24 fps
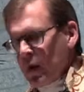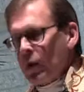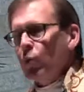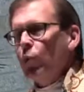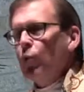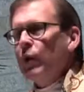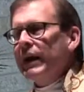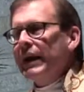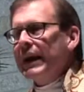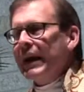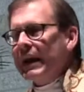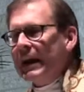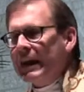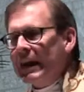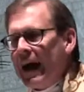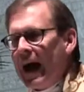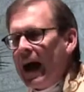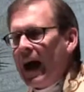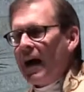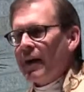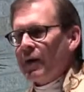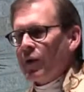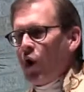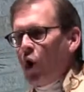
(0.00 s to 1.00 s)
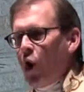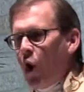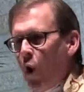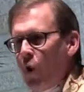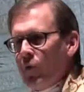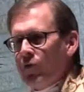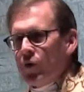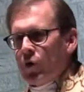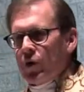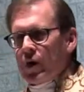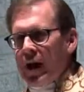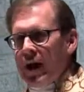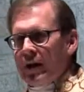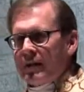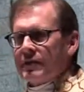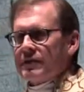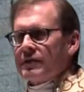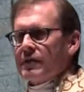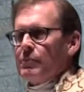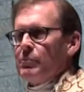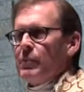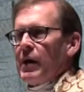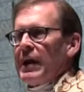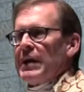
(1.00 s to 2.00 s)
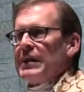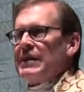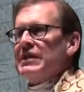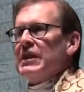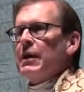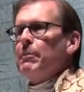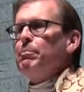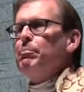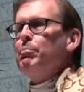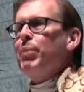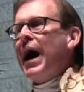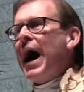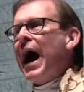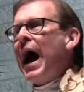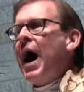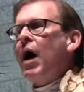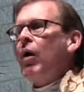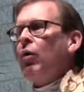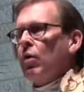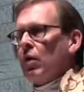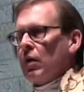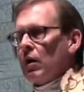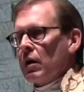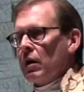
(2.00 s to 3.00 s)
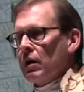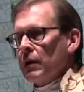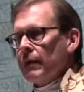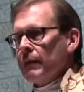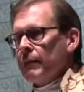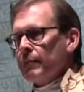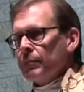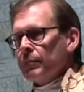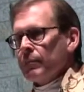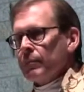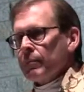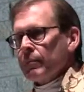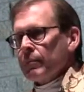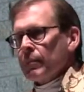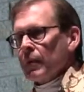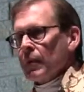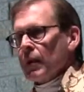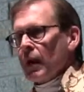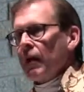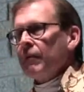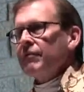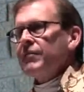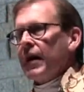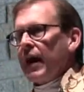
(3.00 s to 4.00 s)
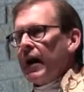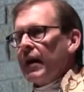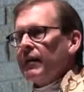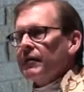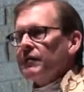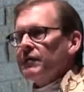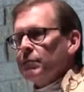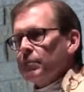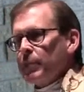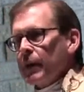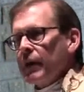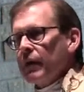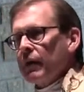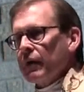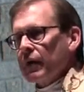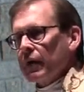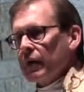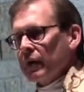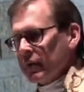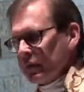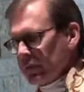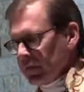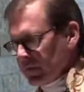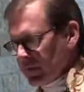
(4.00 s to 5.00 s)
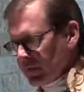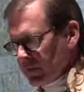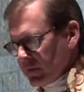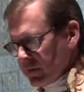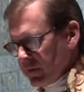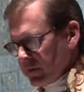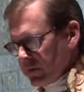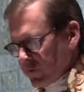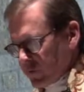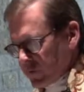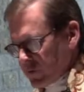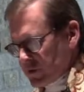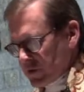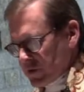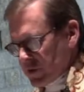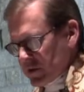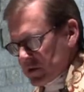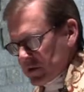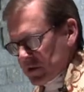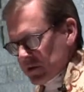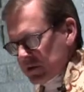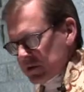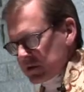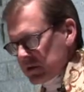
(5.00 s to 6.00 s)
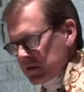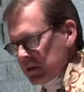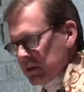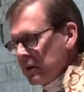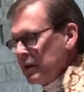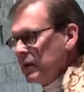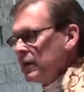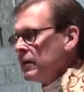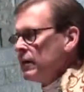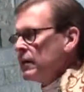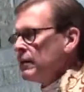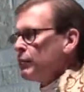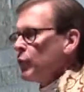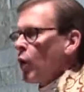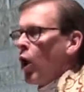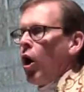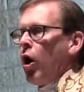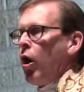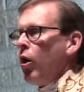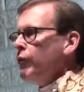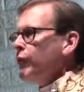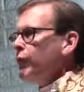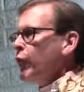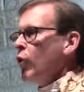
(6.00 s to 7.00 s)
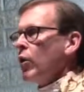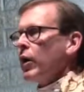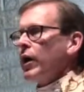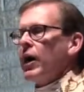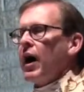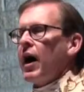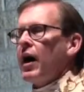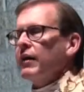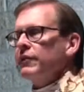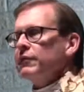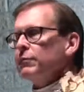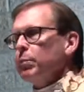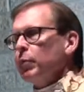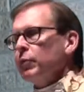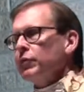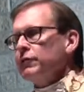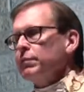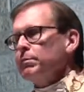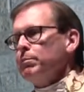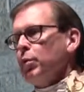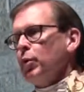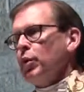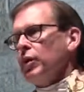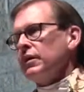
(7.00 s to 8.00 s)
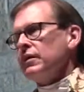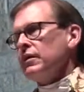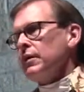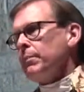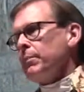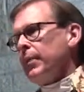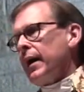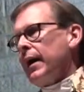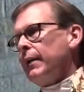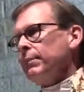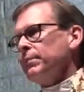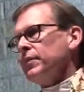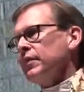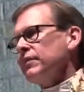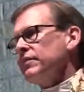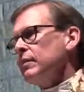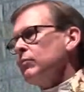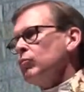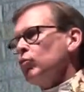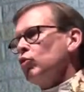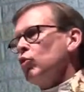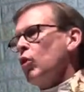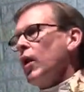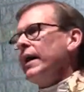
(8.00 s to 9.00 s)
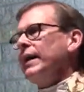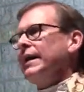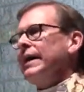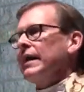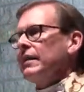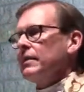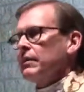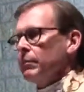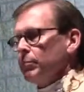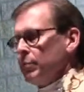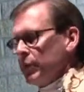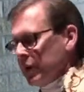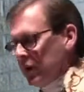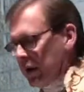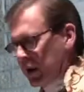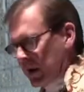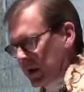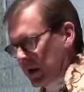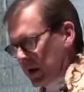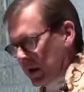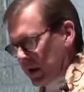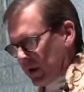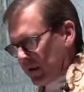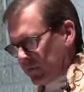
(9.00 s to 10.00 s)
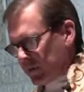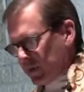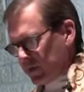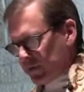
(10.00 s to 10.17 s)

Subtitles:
We cannot overestimate the power of that experience for Jesus. All four Gospels put the baptism right at the beginning of